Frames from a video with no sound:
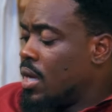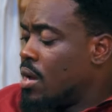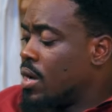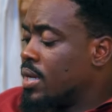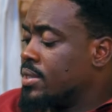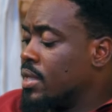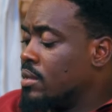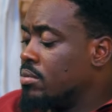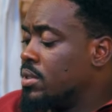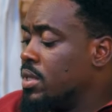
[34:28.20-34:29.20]
How can a
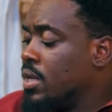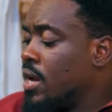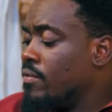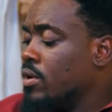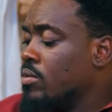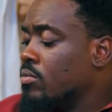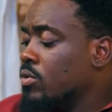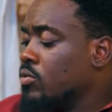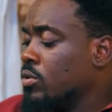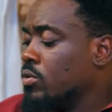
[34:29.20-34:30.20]
celebrity have a
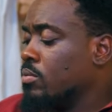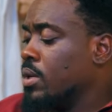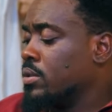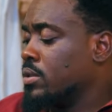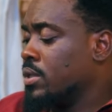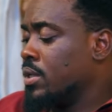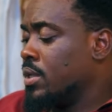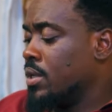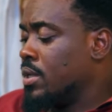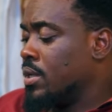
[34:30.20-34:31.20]
remote with no battery?
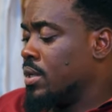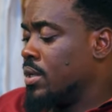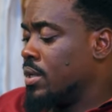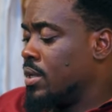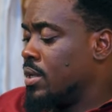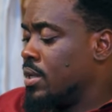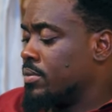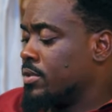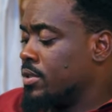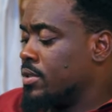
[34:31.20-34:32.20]

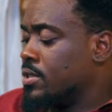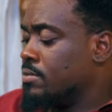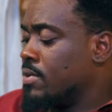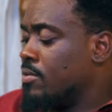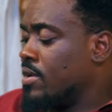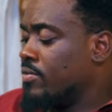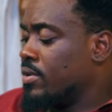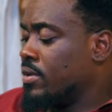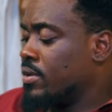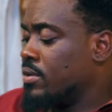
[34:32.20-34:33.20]
It's my wife,
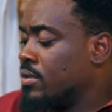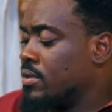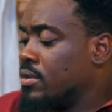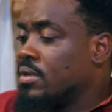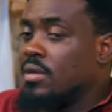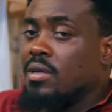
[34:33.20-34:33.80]
eh?